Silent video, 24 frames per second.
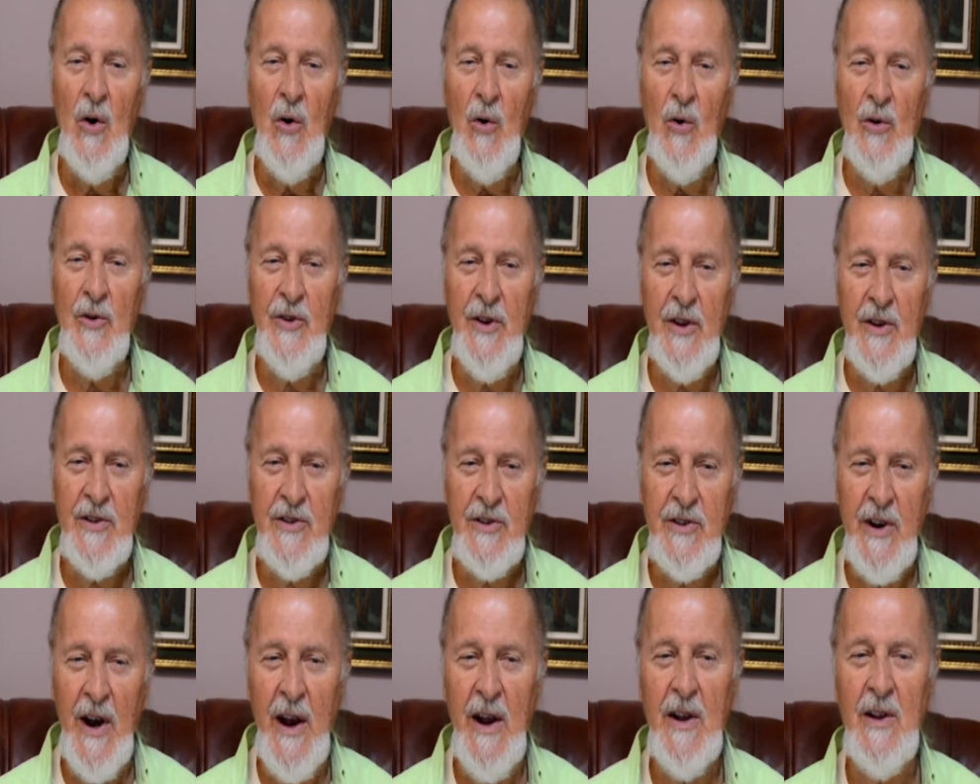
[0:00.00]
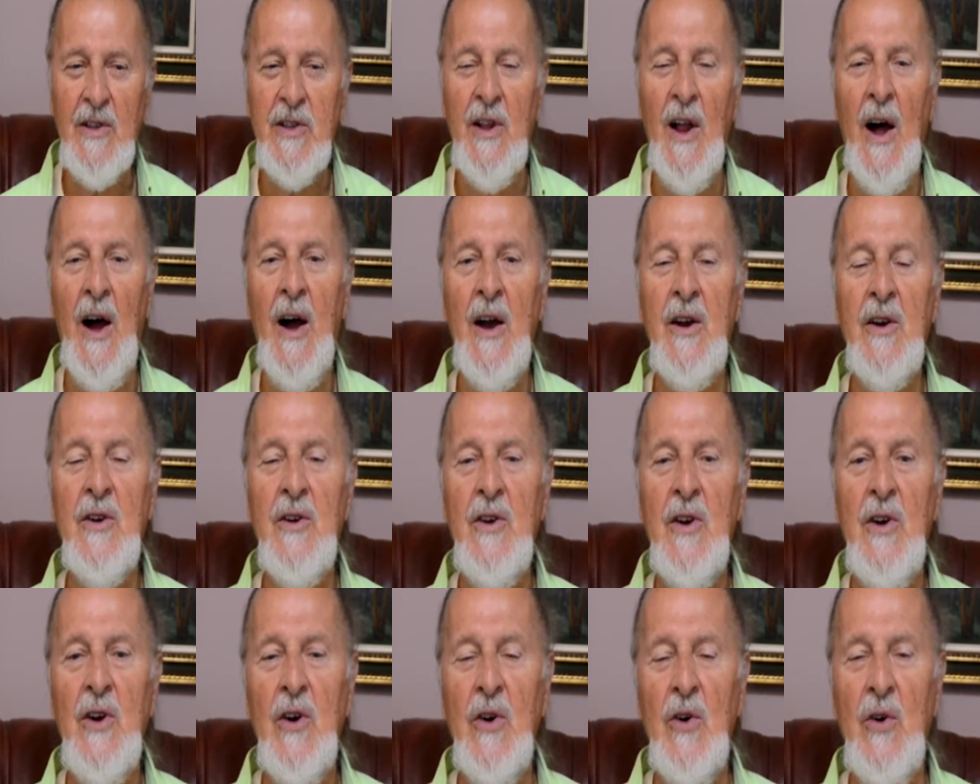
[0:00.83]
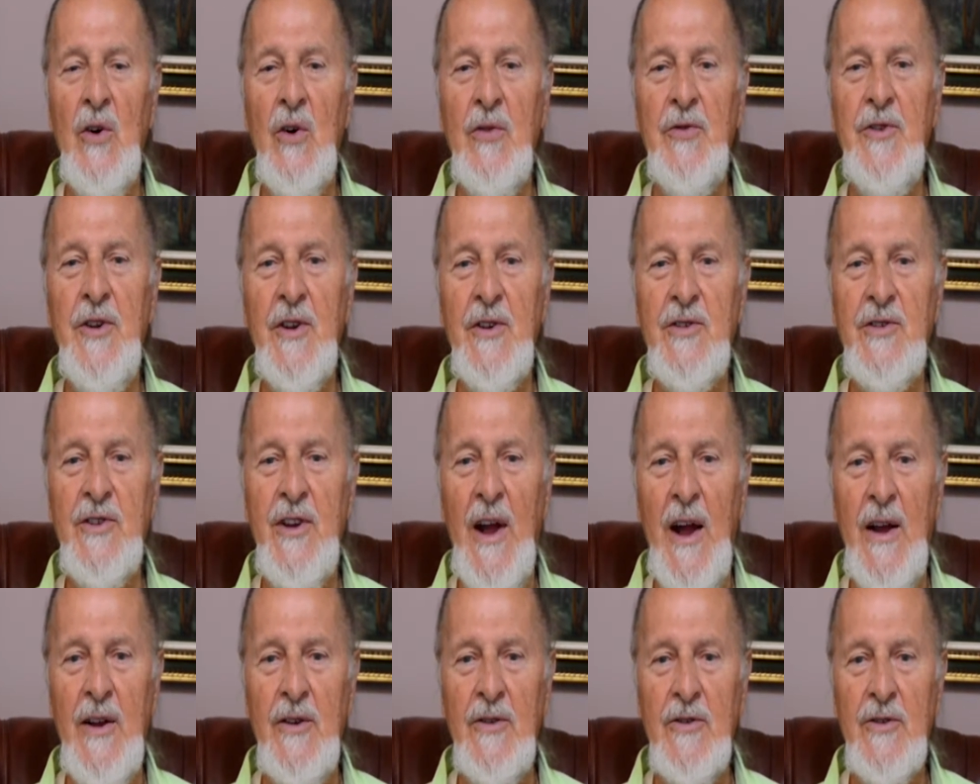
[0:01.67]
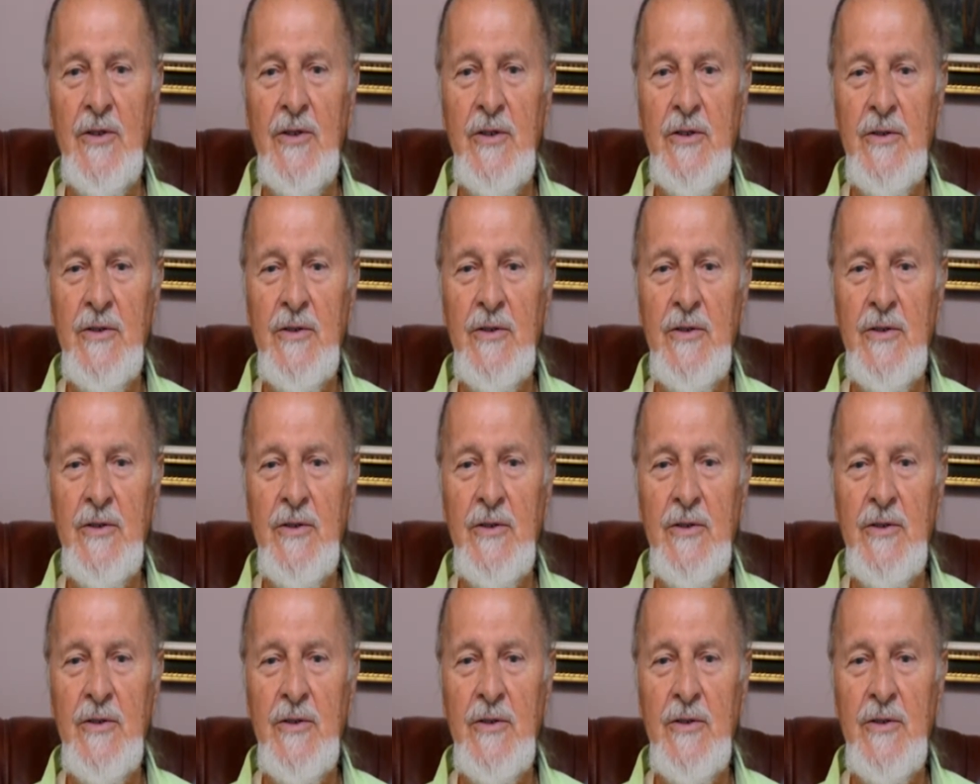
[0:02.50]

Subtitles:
on the straight line of the stance.